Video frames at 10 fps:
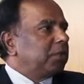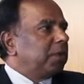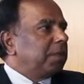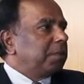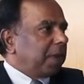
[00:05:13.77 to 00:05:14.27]

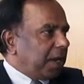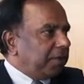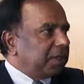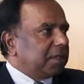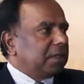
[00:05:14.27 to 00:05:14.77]
for the
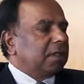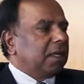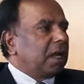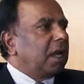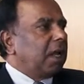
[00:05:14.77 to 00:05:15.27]
private
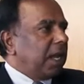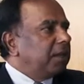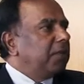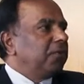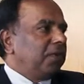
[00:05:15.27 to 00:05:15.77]
sector and
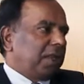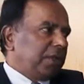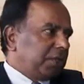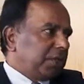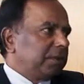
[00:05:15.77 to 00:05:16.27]
let them
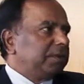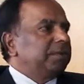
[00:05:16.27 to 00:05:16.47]
flourish.